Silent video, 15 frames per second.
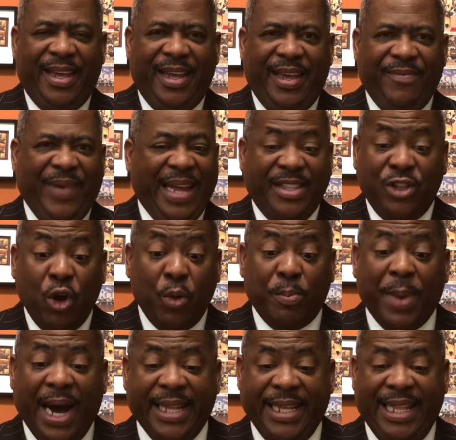In fact,
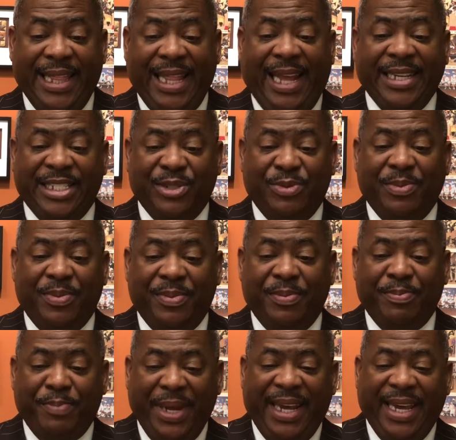nobody likes
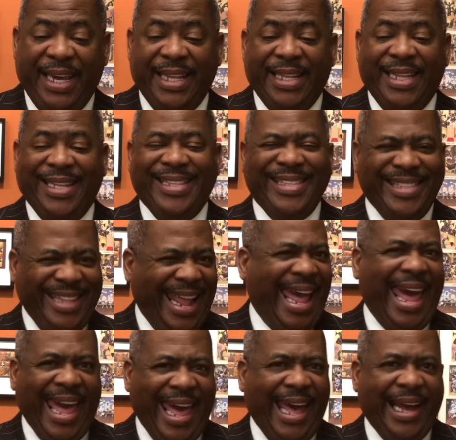being
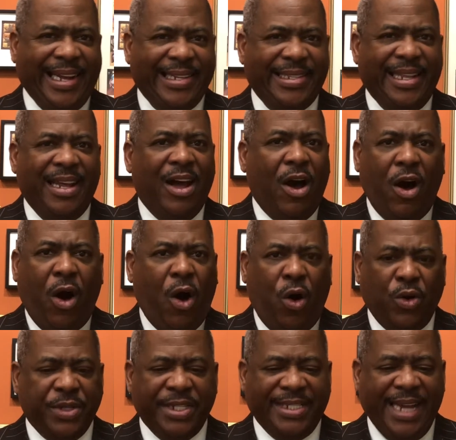nagged
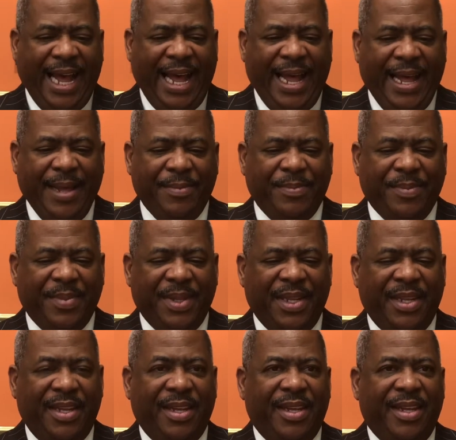all the time,
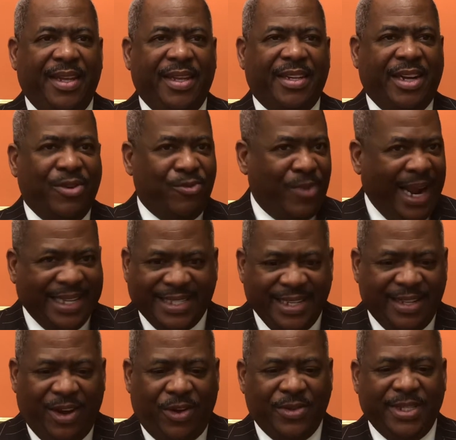
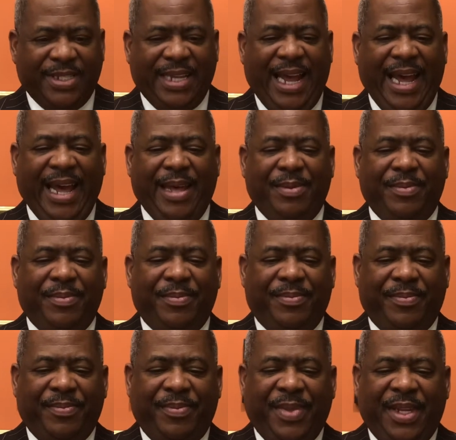corrected all the time,
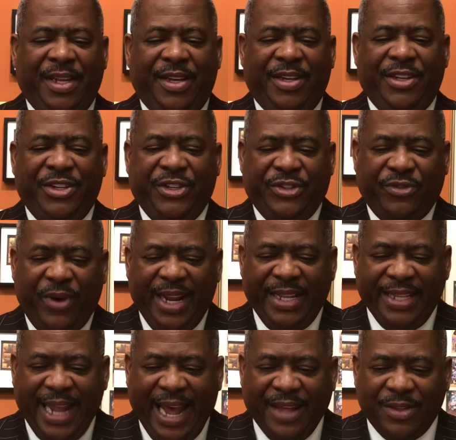
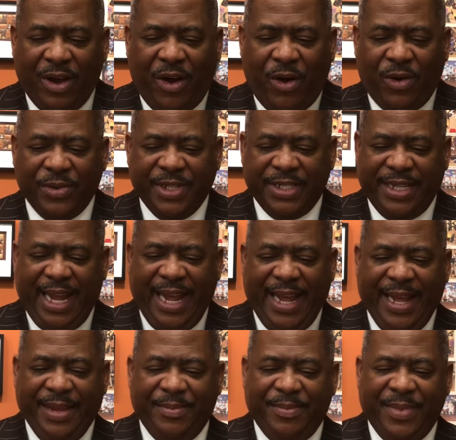straightened out all the
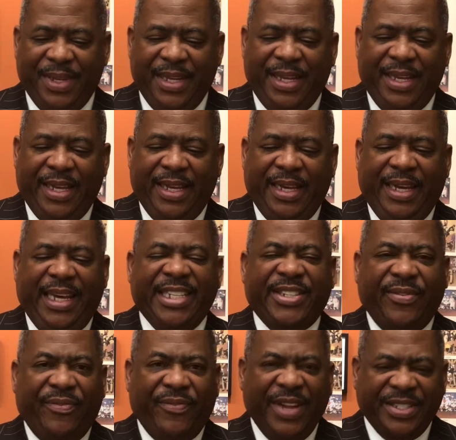time.
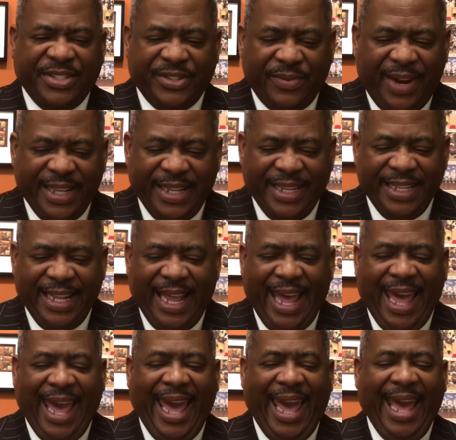It's frustrating
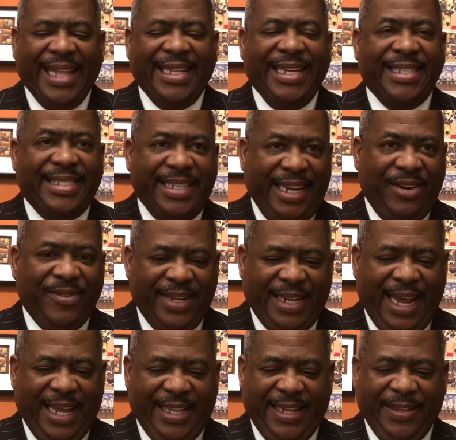and it's
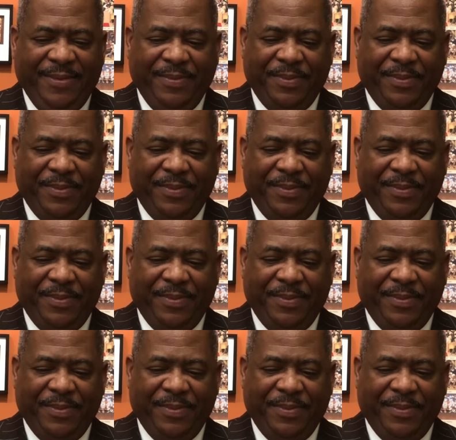irritating.